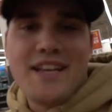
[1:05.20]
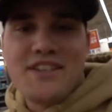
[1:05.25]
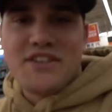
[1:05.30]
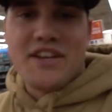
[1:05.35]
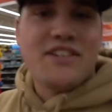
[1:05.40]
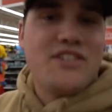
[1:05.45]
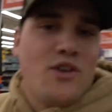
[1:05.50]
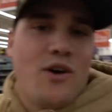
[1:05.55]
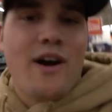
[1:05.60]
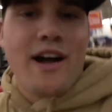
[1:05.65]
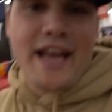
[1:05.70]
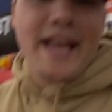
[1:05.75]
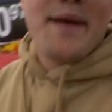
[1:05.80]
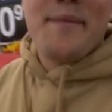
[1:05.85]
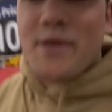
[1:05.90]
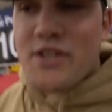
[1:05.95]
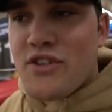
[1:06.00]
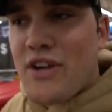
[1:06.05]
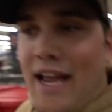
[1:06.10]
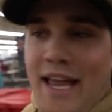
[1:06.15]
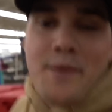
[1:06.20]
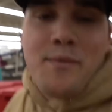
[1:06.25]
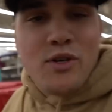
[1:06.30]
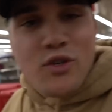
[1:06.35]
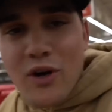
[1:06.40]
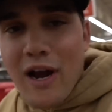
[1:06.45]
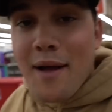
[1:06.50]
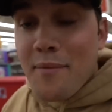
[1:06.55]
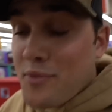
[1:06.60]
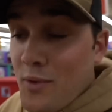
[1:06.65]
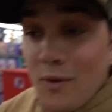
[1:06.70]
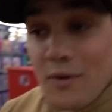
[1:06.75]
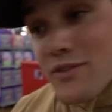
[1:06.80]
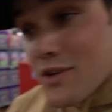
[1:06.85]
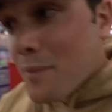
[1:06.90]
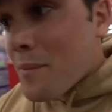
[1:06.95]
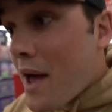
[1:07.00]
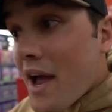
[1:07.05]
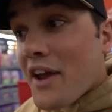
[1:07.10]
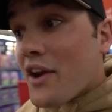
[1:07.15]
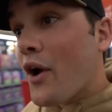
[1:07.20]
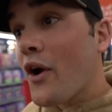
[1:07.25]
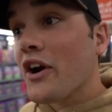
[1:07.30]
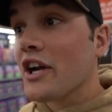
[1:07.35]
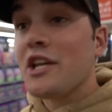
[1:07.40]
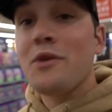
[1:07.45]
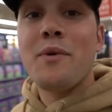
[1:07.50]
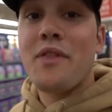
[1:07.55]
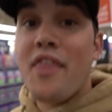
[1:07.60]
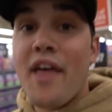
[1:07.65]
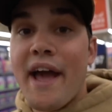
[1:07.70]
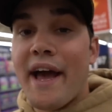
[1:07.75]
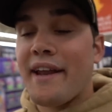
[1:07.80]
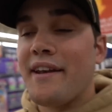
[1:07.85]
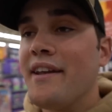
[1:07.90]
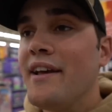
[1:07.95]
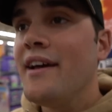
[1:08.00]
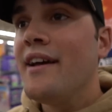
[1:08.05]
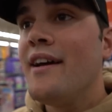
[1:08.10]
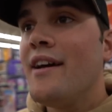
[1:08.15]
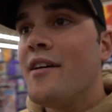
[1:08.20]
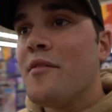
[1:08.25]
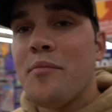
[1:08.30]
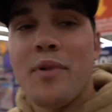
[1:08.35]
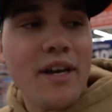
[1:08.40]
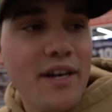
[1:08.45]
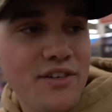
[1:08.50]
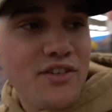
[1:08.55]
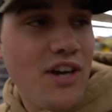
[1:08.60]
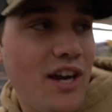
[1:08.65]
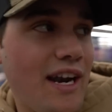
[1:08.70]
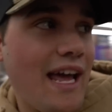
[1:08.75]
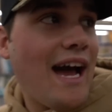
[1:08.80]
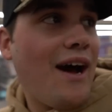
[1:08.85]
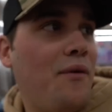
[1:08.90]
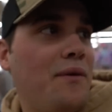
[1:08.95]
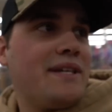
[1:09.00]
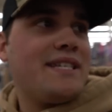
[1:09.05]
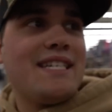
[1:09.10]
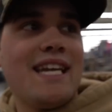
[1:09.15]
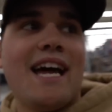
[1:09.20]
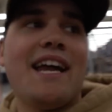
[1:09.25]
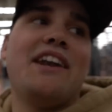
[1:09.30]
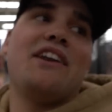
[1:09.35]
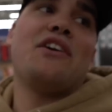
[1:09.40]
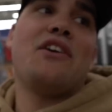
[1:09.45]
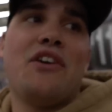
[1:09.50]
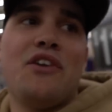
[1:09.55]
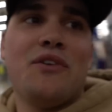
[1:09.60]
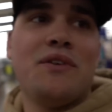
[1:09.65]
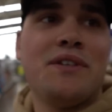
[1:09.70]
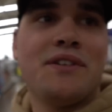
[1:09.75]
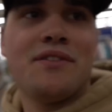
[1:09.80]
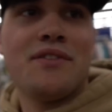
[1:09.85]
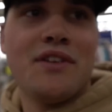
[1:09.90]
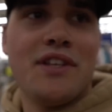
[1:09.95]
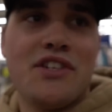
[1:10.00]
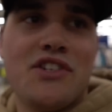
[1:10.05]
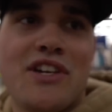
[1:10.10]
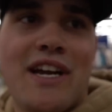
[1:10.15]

As you guys know, I am a I am a trap lord, so I'm not gonna argue with that. But John, how excited are you for this